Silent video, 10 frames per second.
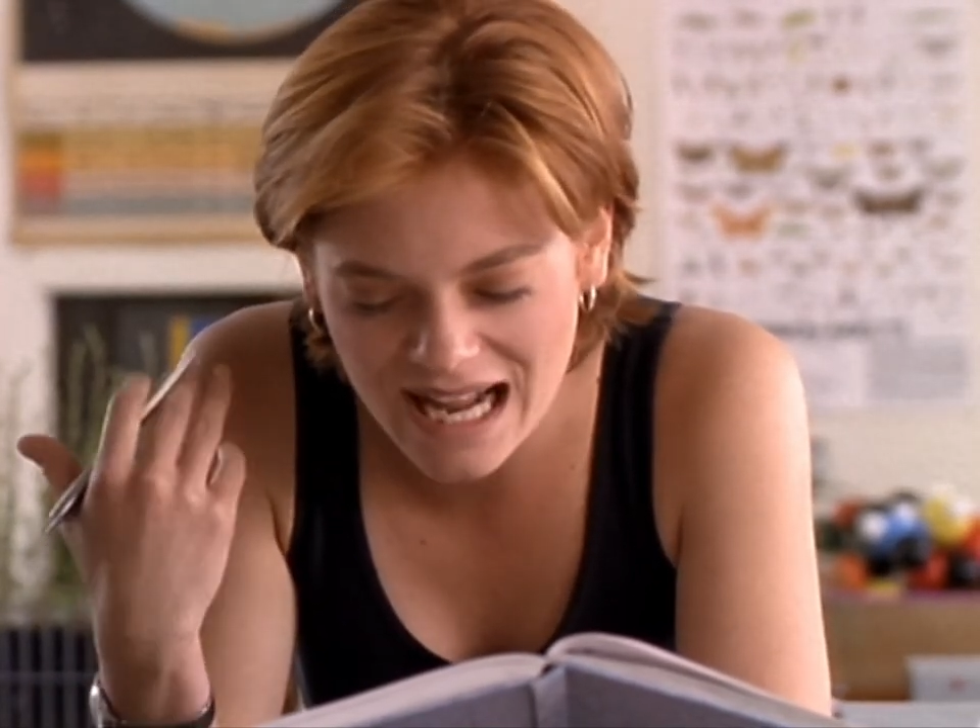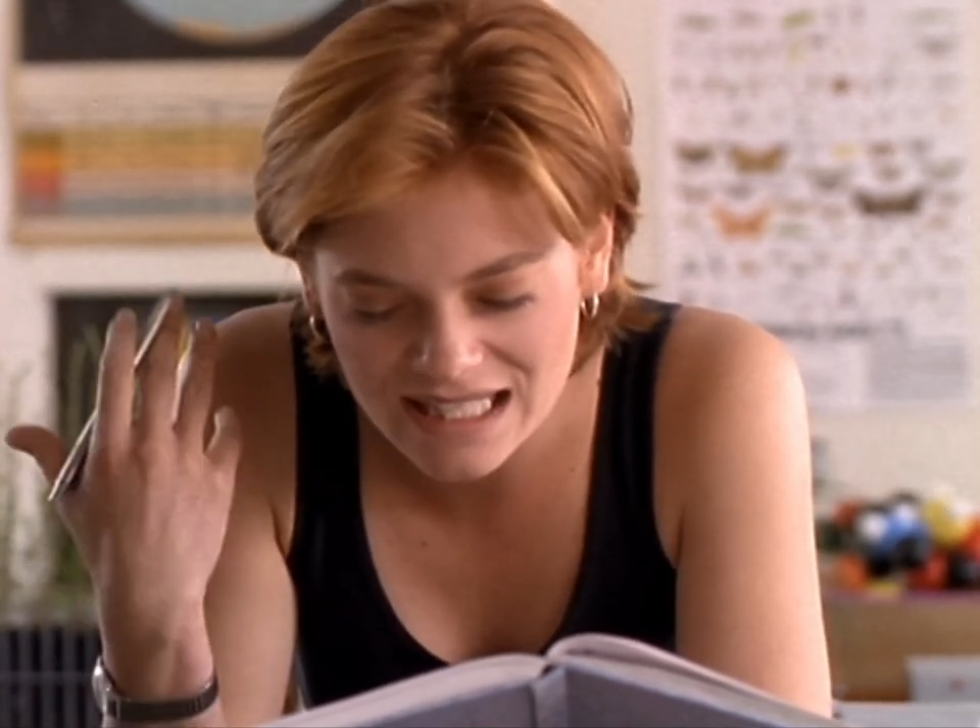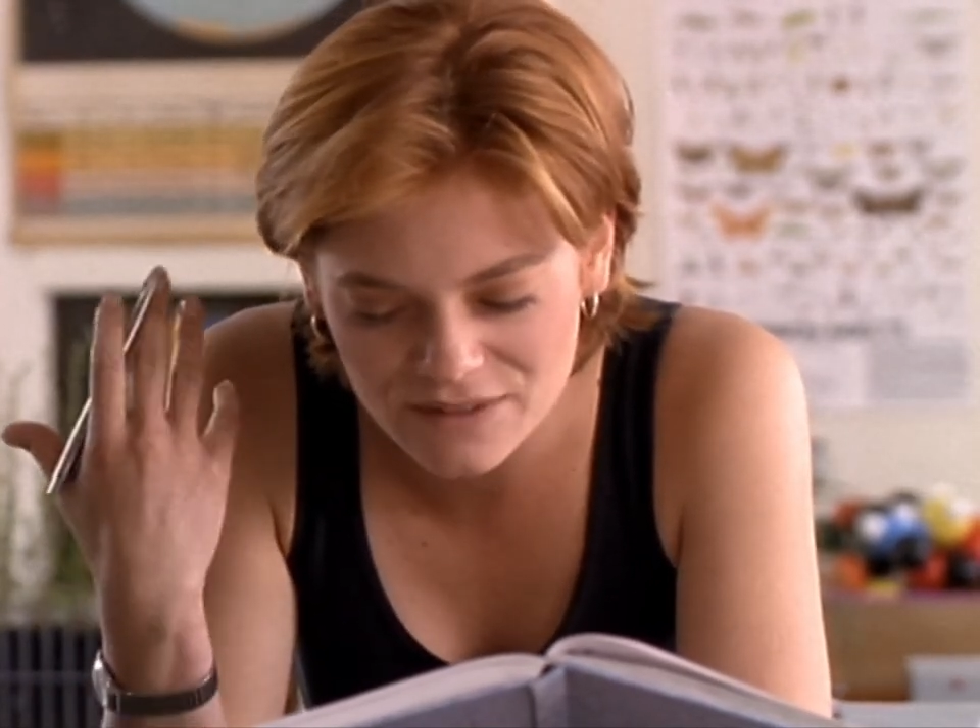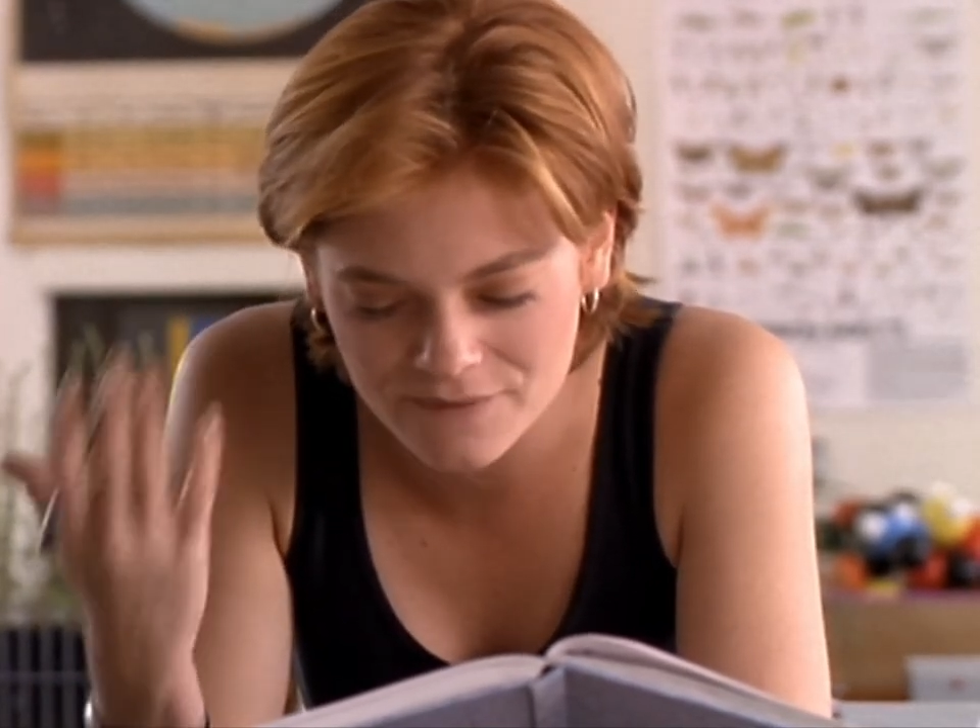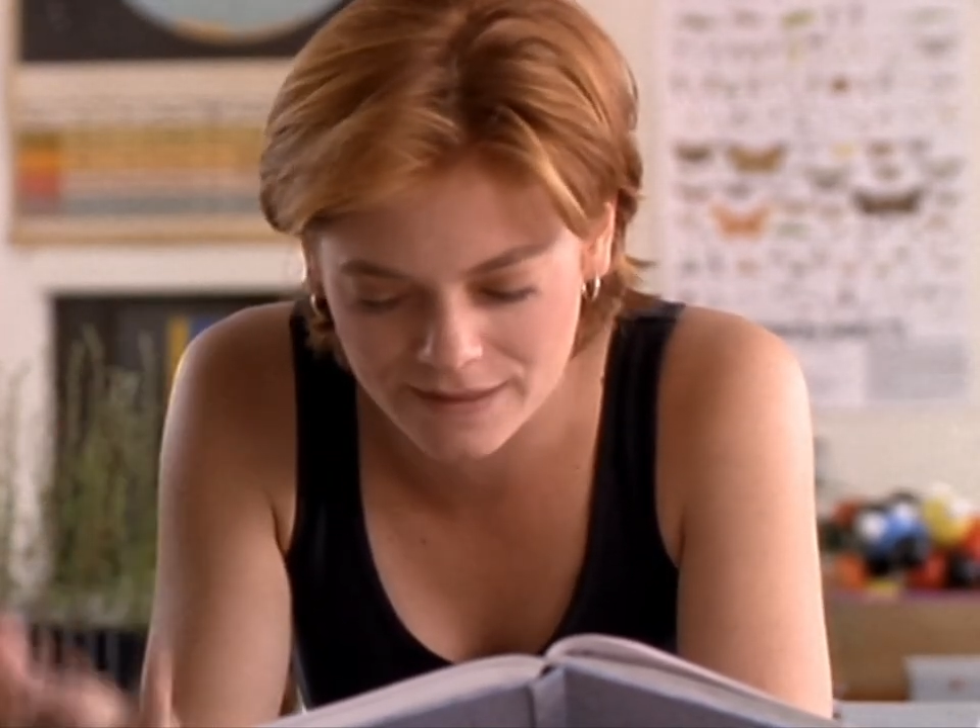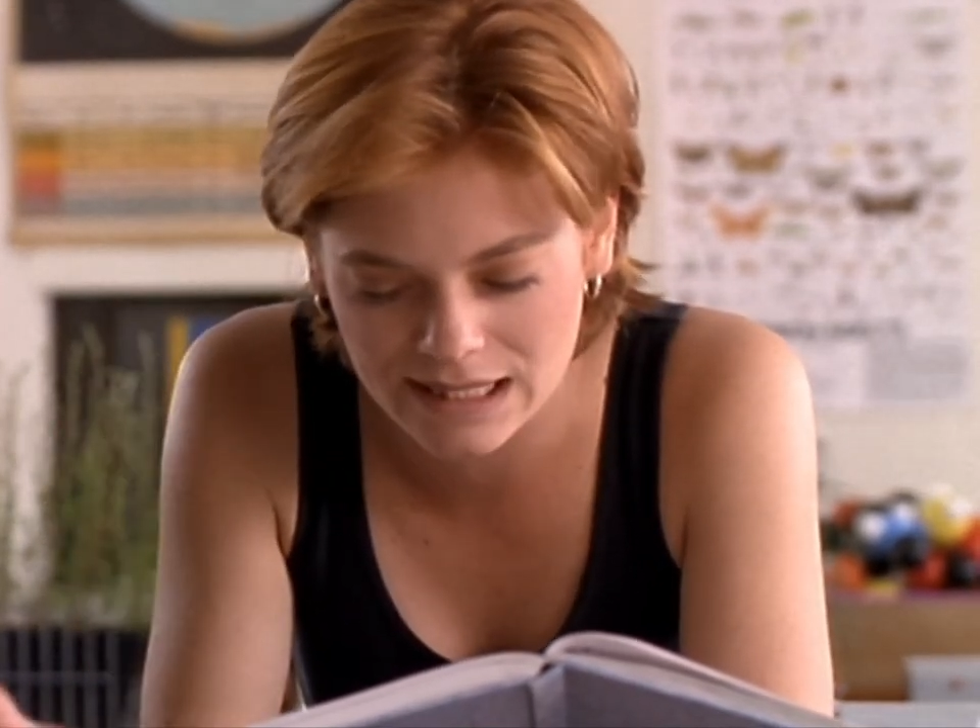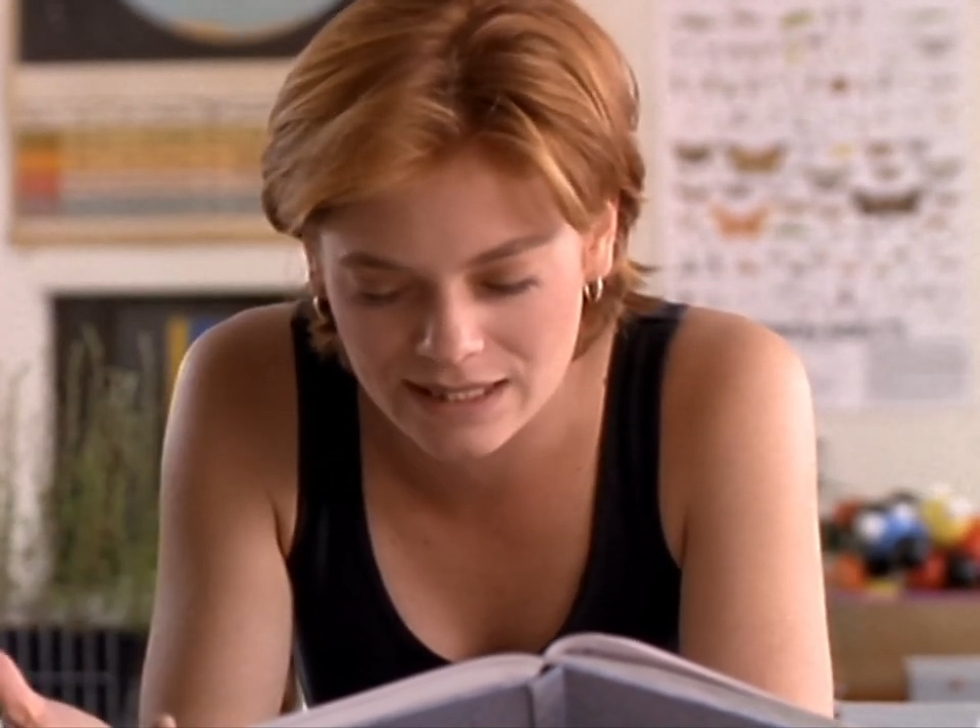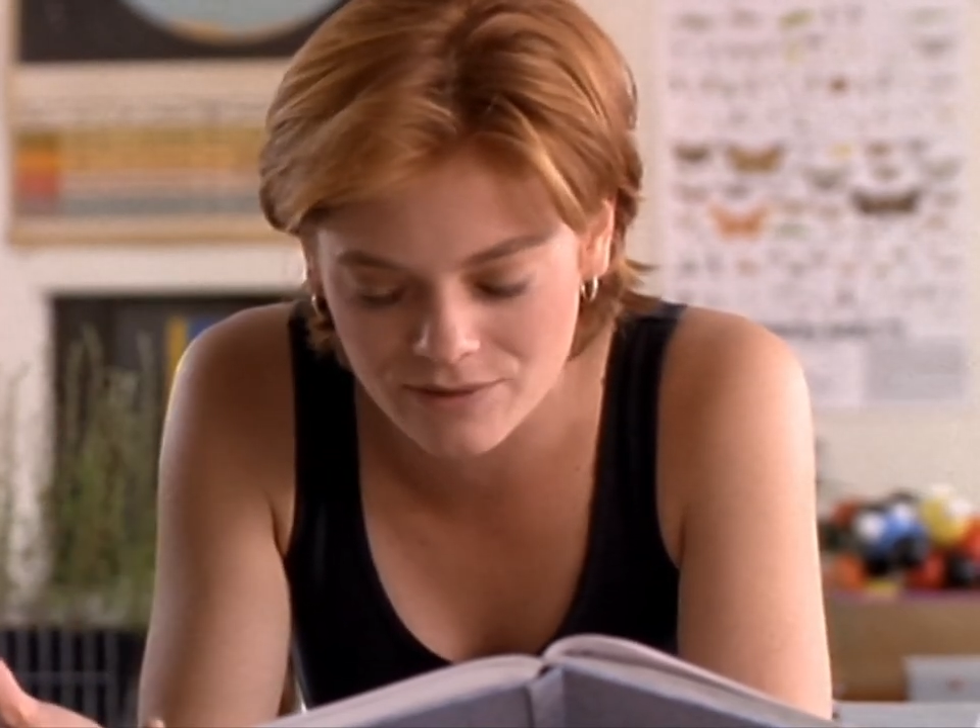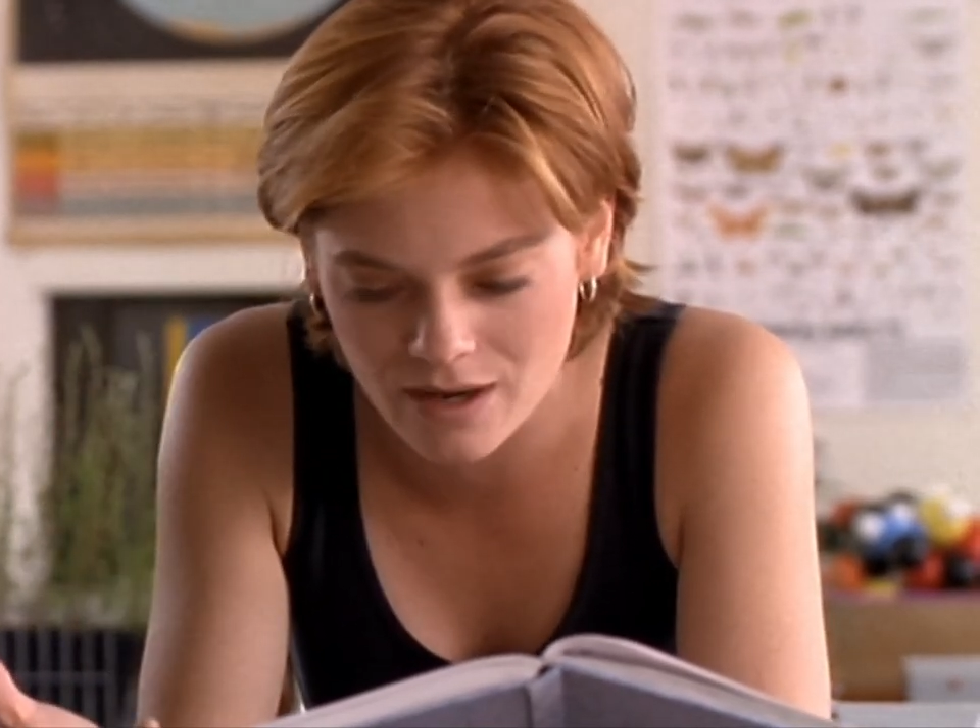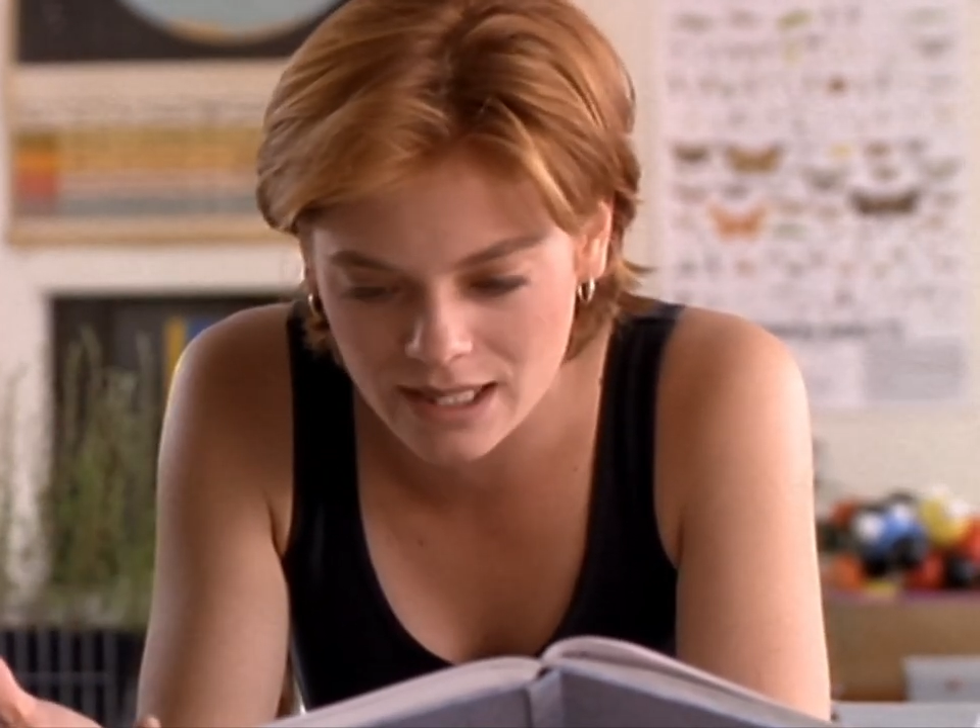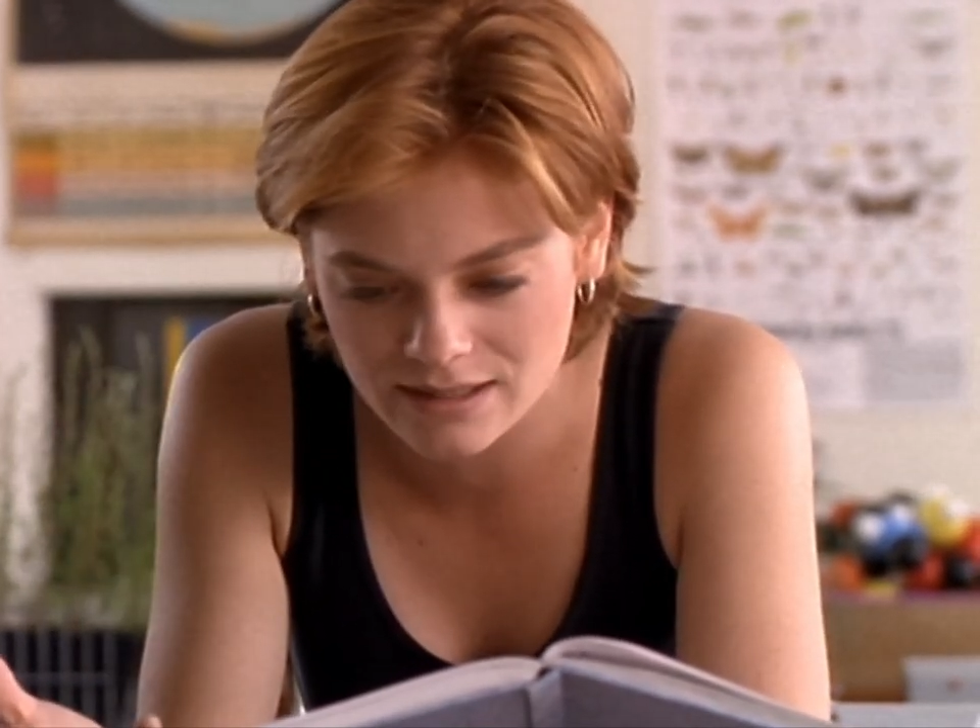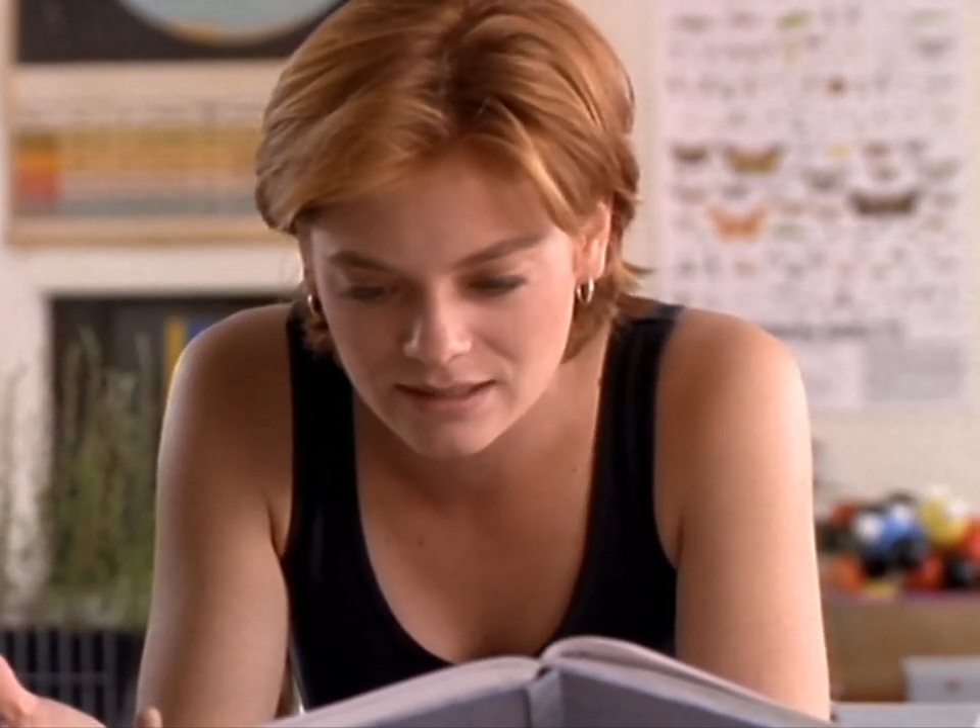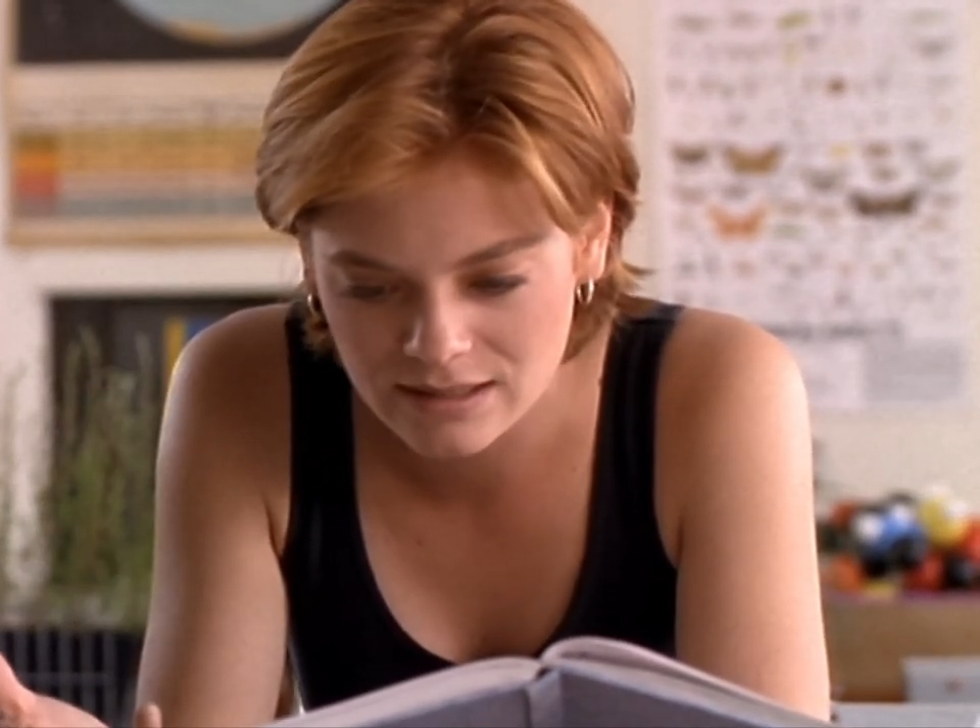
get the feeling right.